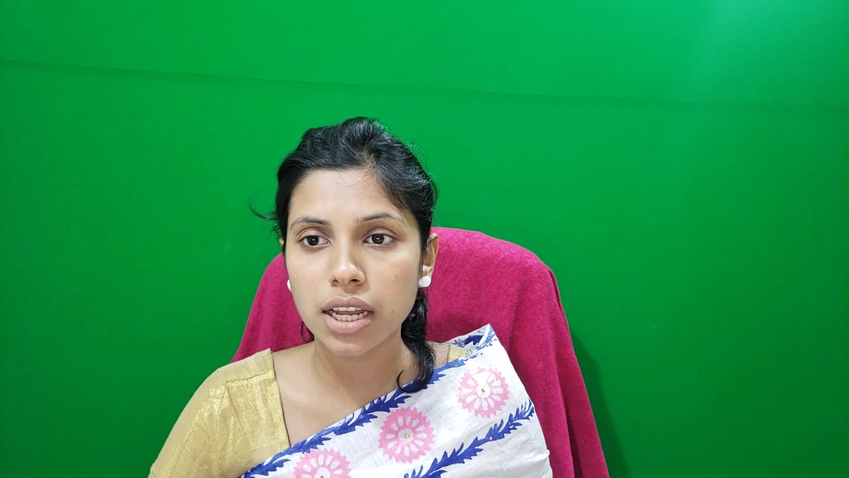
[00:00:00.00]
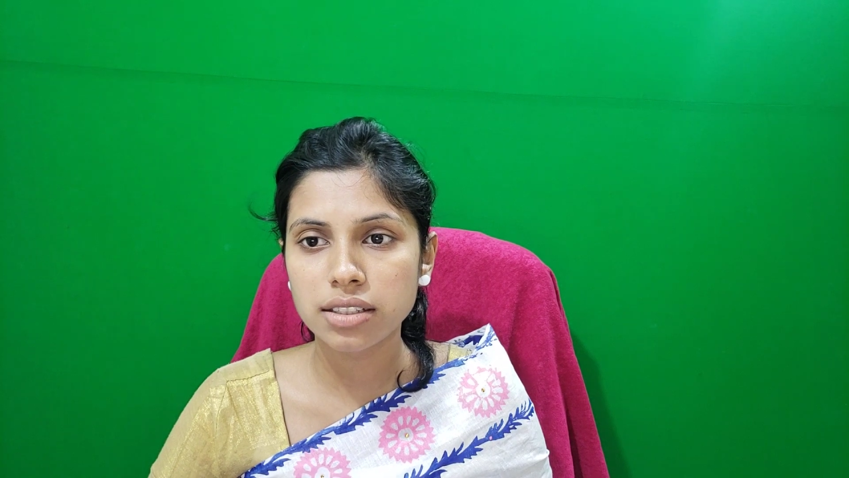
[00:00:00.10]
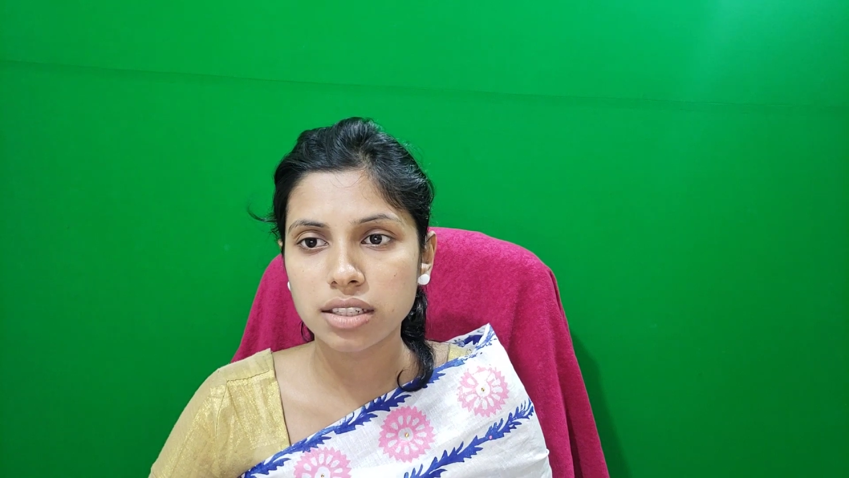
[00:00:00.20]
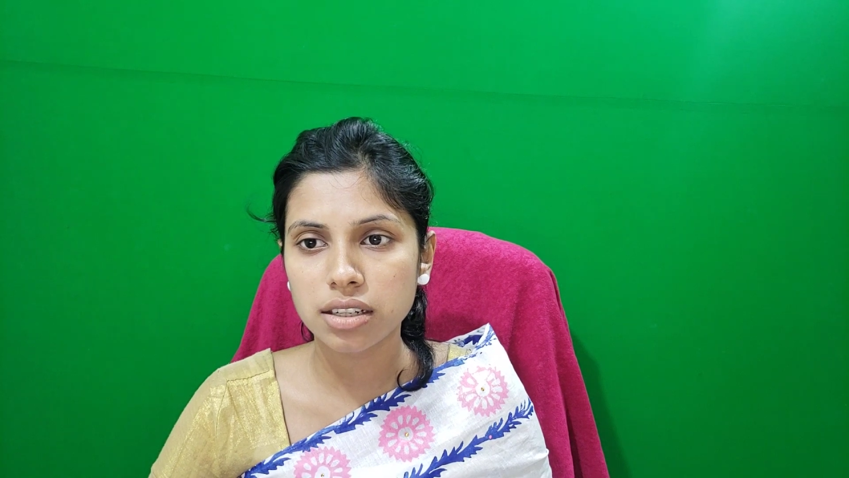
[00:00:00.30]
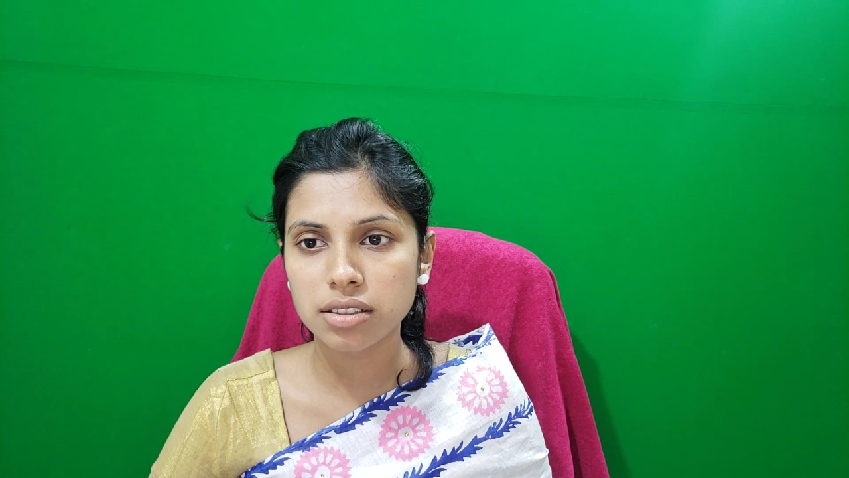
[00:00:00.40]

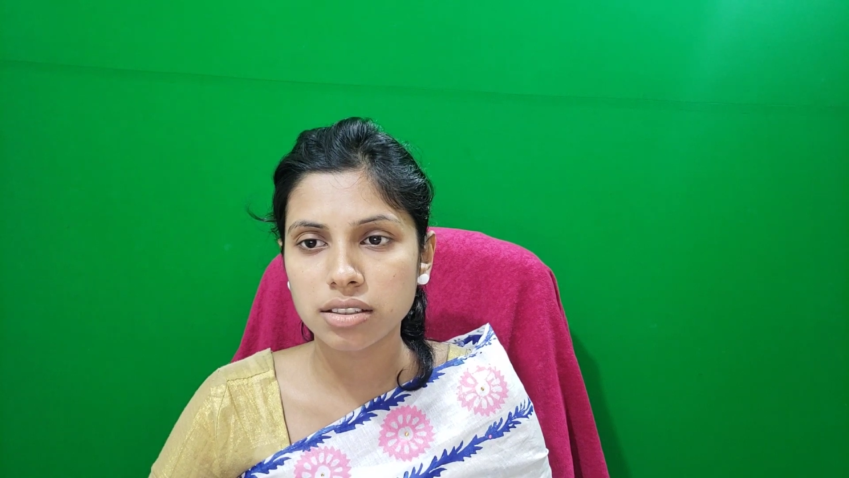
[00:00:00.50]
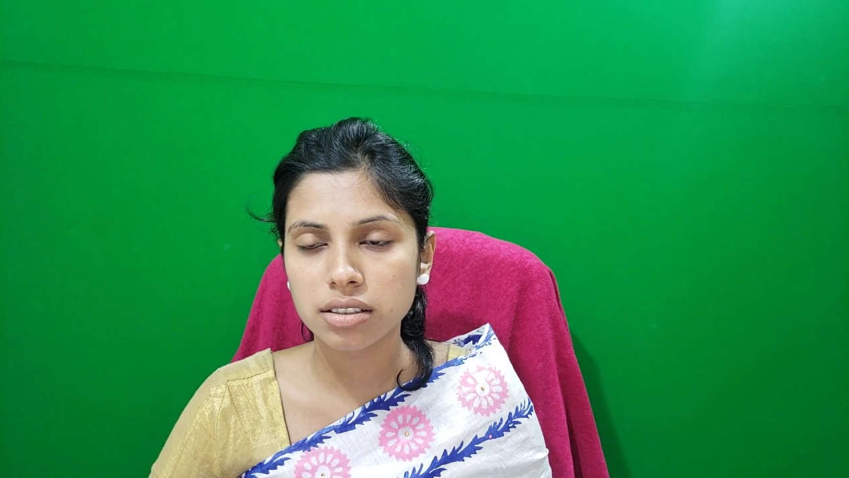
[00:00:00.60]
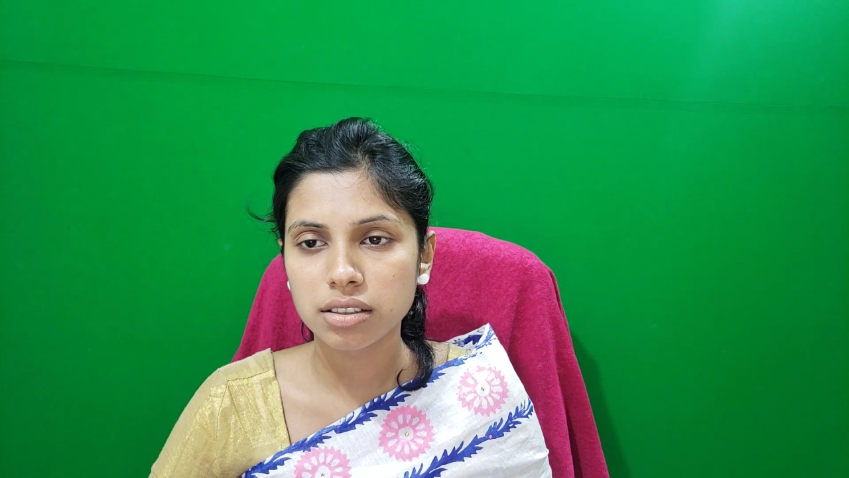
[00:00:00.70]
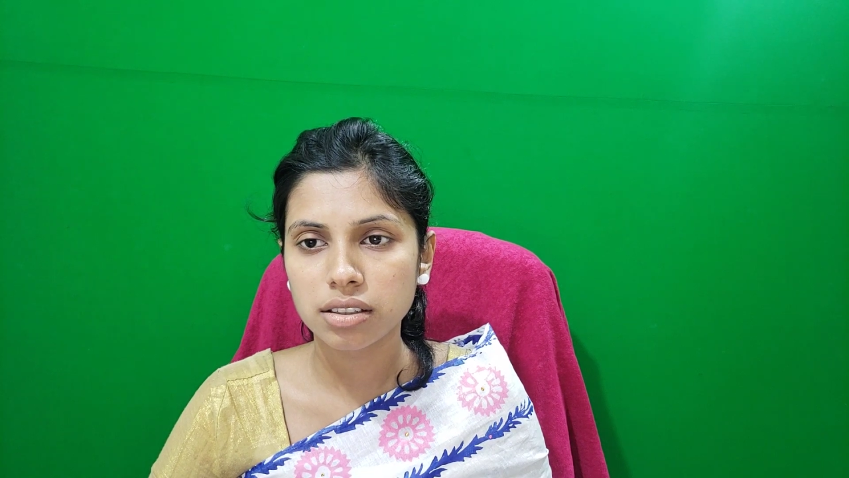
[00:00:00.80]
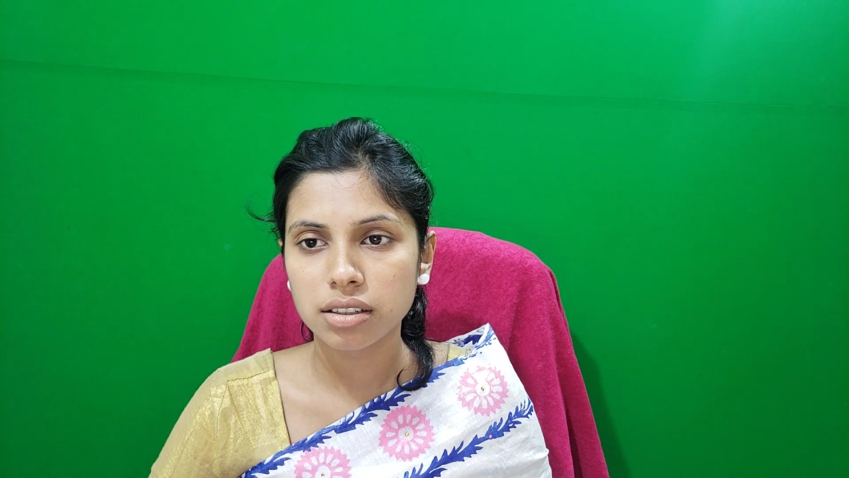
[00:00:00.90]
dangers.
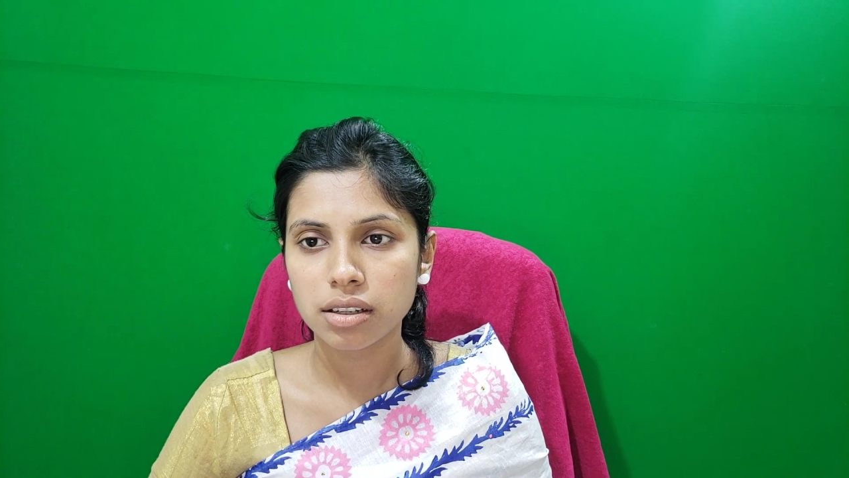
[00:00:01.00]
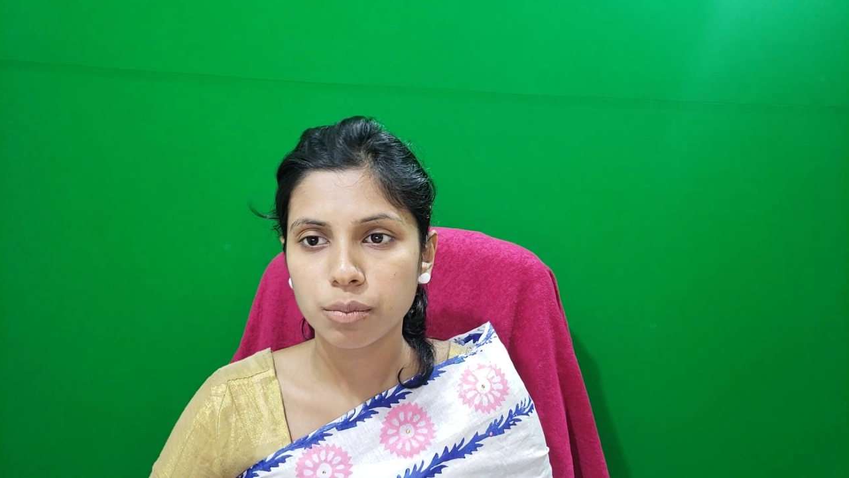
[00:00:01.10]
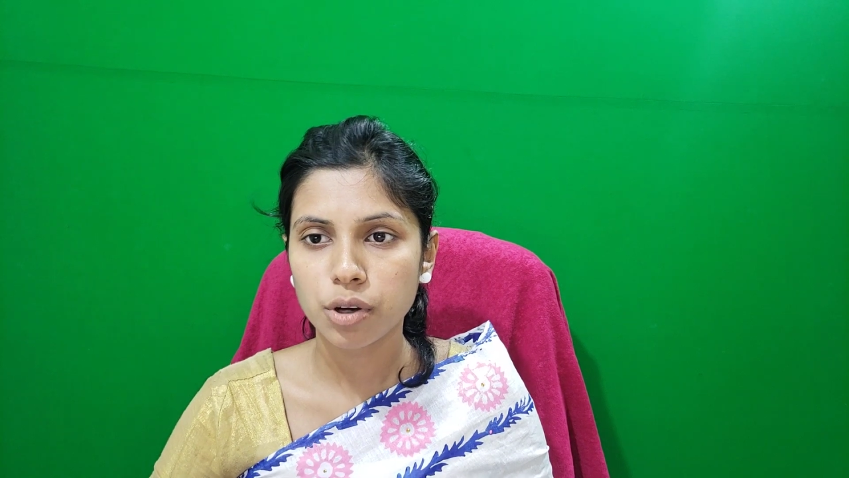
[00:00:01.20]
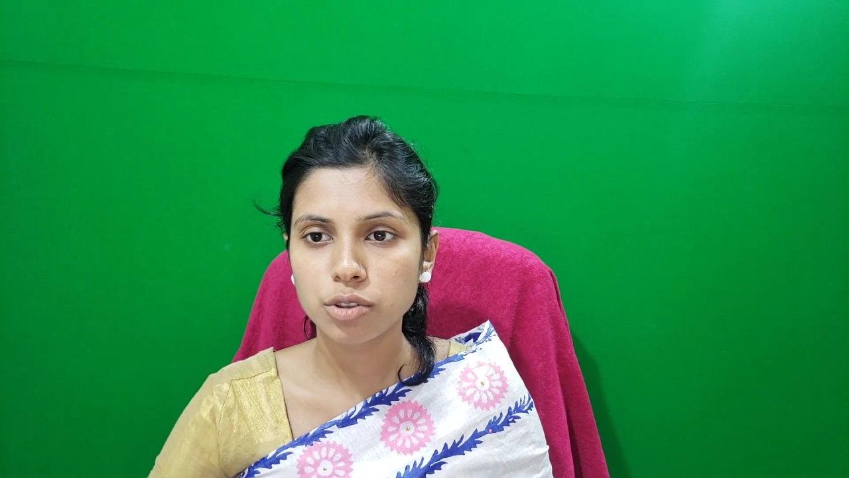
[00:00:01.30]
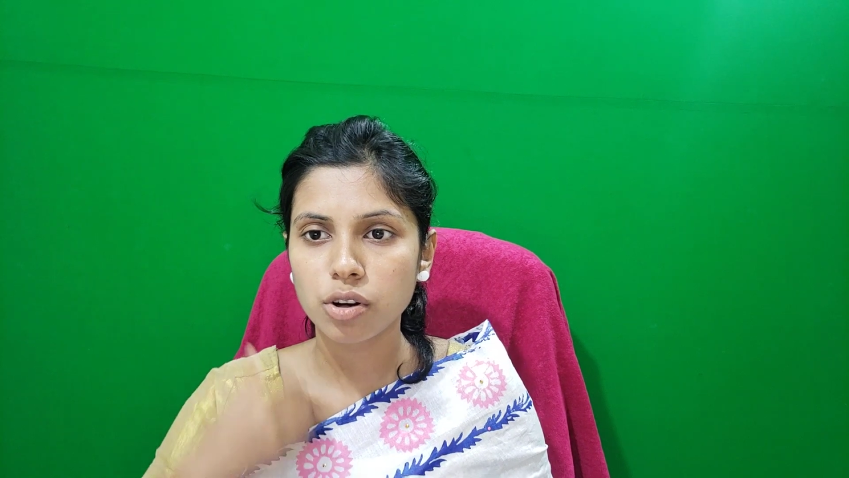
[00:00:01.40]

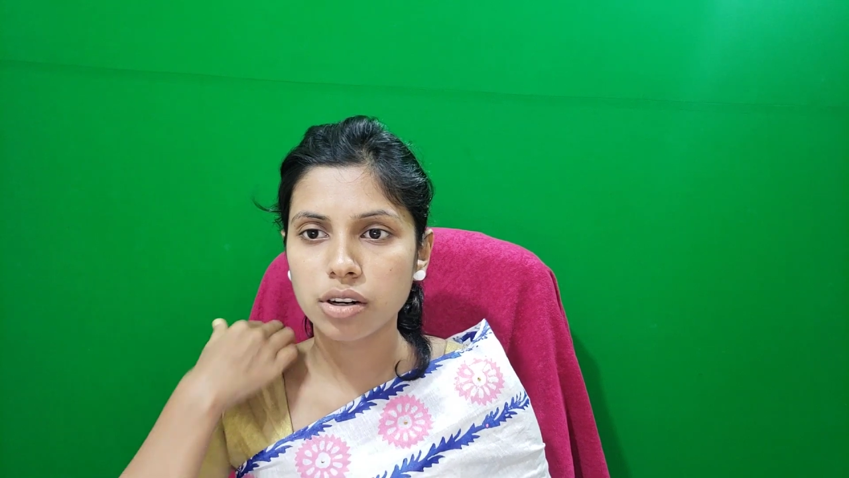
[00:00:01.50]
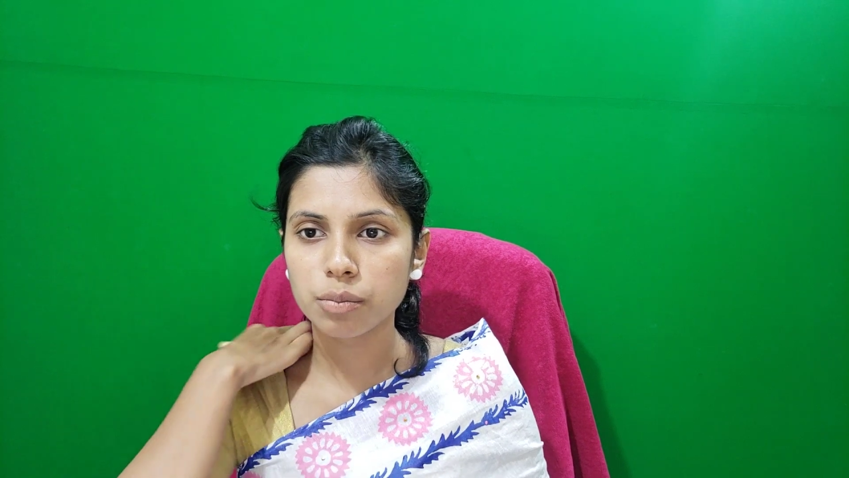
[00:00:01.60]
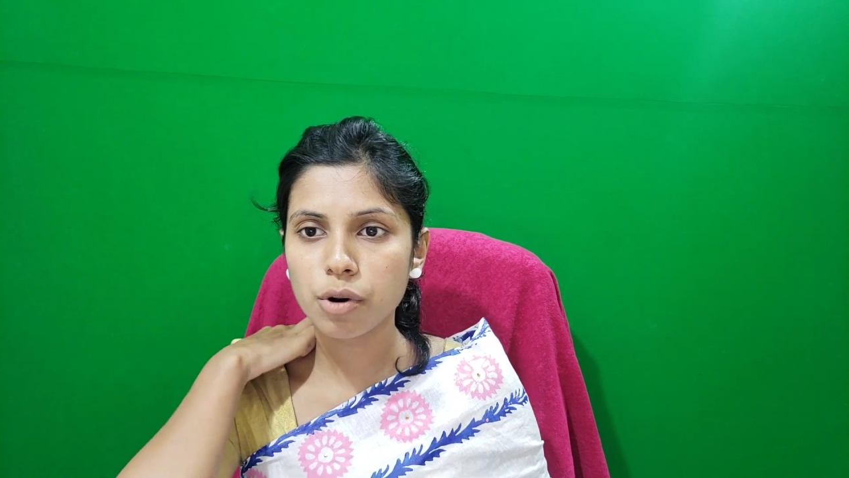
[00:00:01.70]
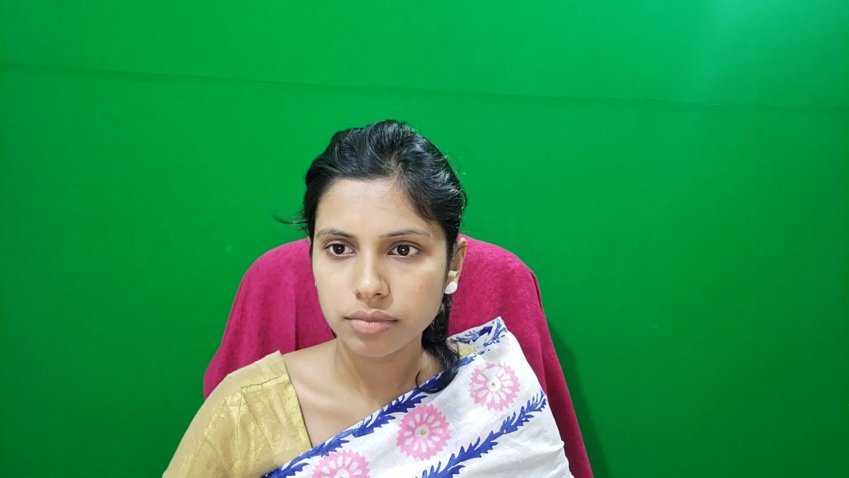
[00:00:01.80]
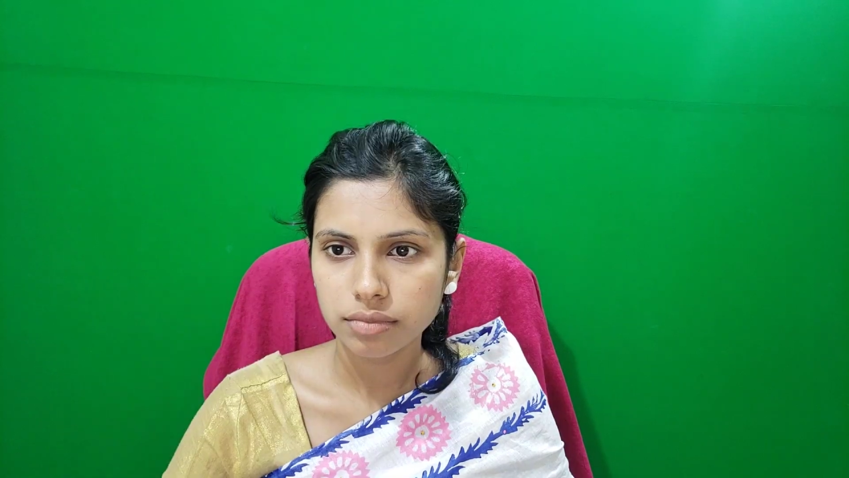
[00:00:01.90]

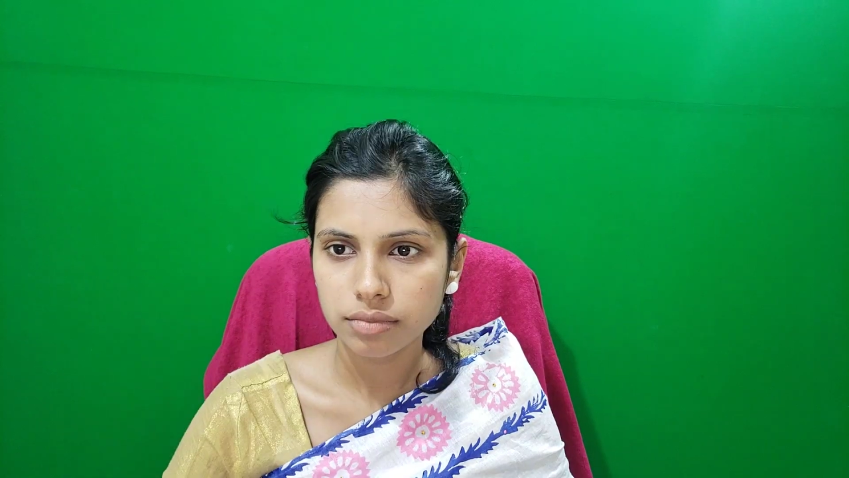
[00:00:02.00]
Postcode.